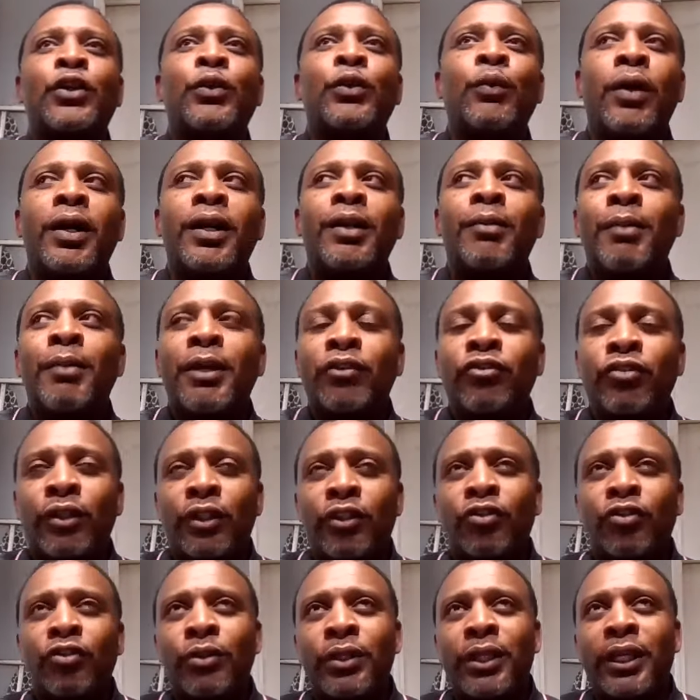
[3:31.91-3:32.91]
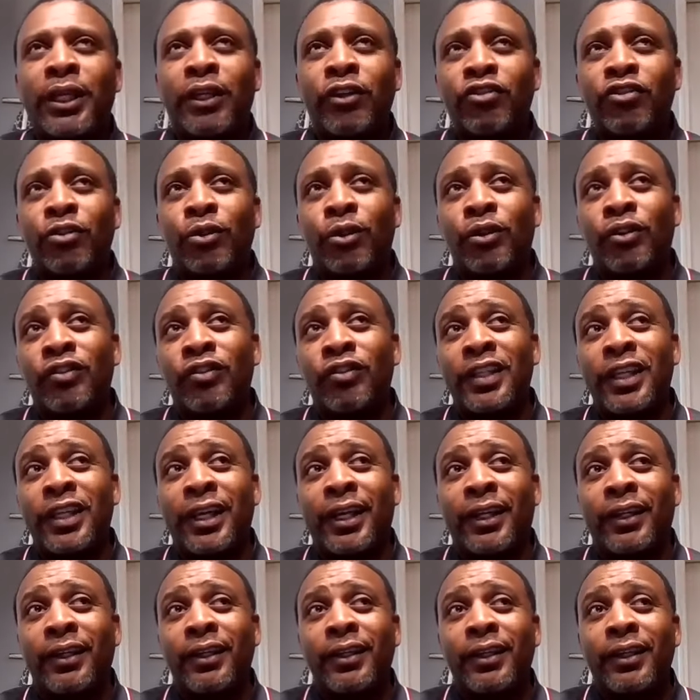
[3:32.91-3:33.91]
You want to make sure that you get
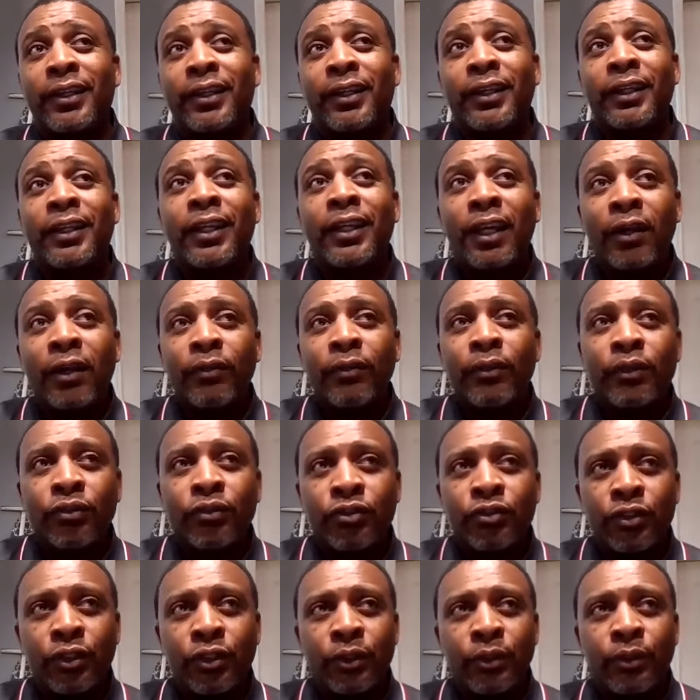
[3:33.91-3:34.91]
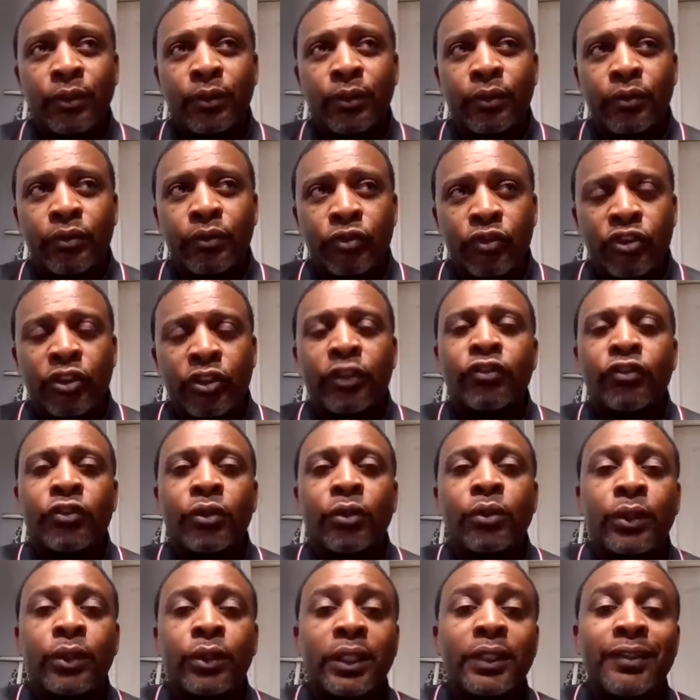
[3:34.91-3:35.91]
insurance that covers you,
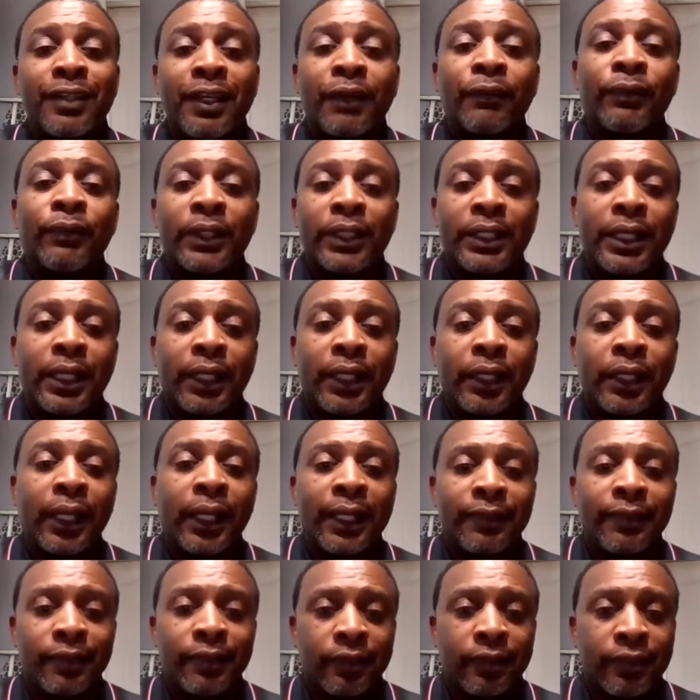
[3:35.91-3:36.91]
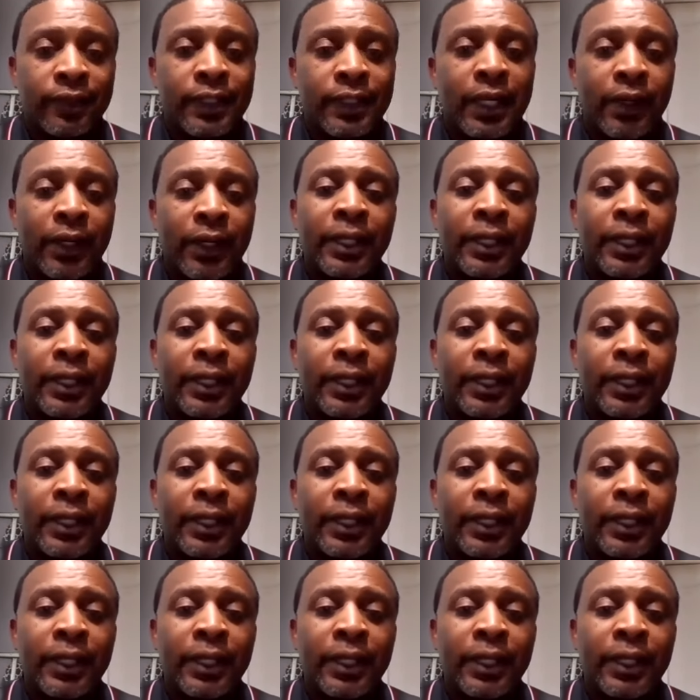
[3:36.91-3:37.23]
just so you can definitely get licensed.